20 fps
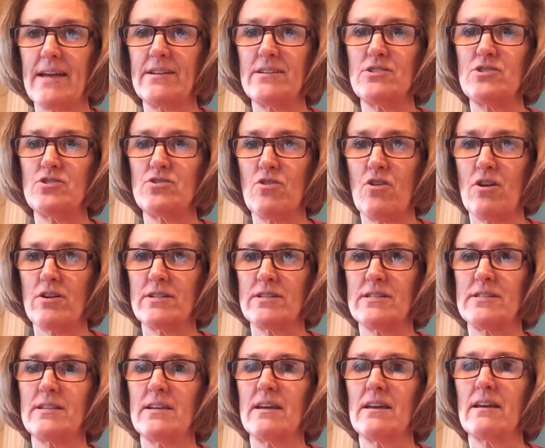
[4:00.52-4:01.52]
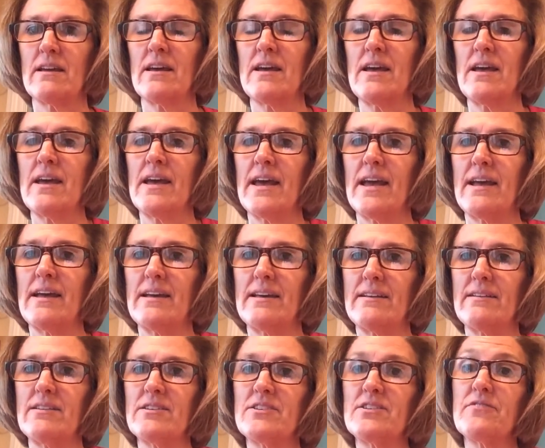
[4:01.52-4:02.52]
out his yardstick
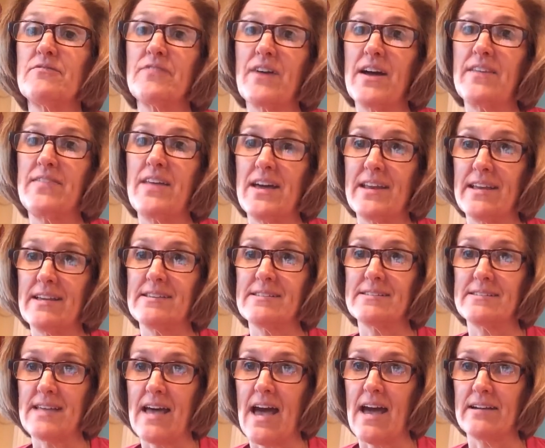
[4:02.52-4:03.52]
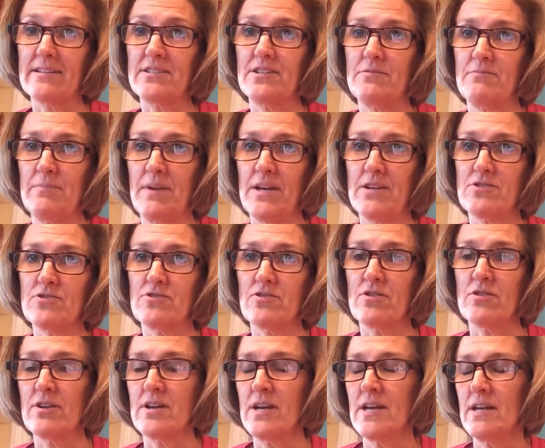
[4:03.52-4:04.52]
and to find that exact
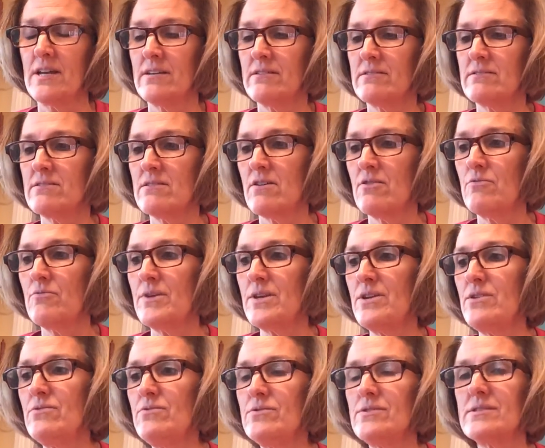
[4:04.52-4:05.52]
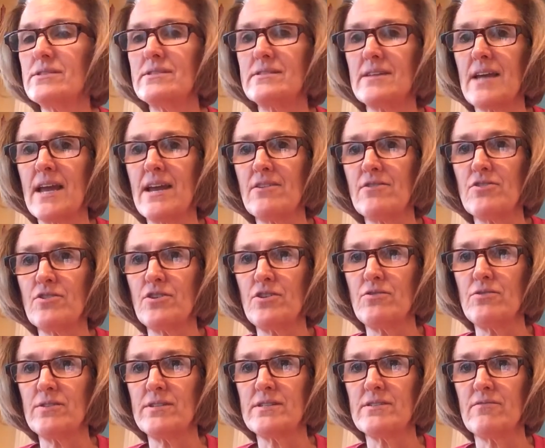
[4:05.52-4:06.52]
measure. So we use standard
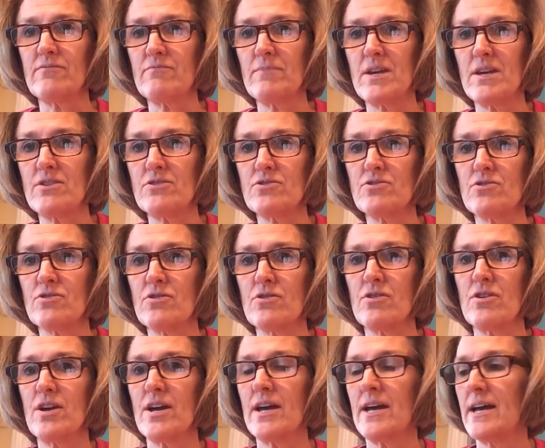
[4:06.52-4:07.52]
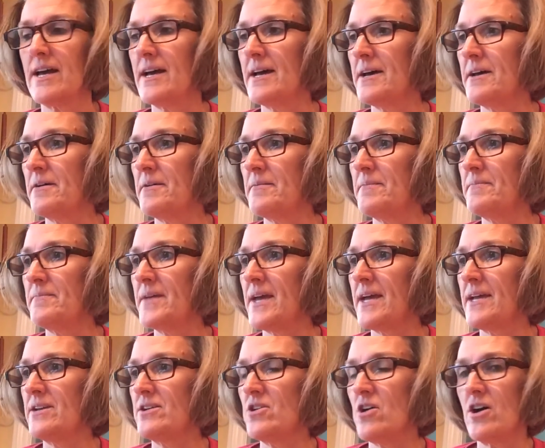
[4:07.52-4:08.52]
units of measure
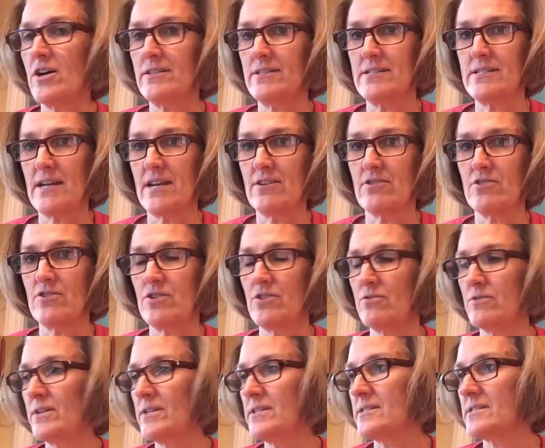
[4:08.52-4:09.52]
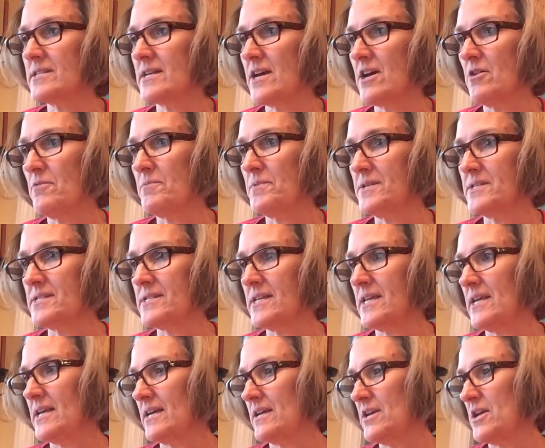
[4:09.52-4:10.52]
and non-standard units to help us
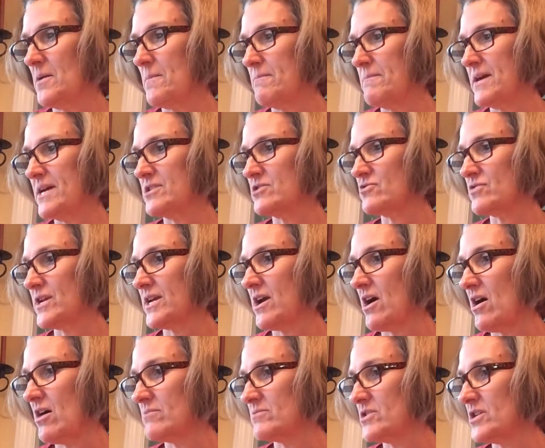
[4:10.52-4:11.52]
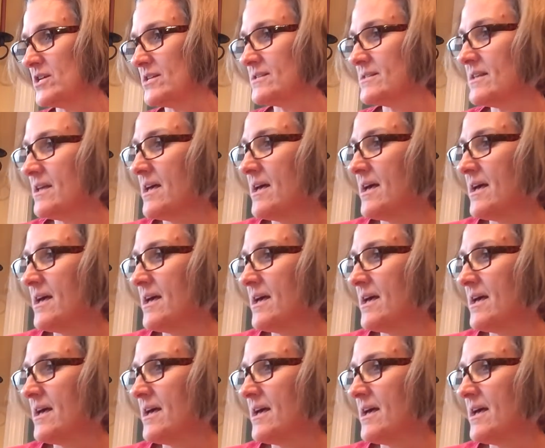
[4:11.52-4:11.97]
in measuring objects.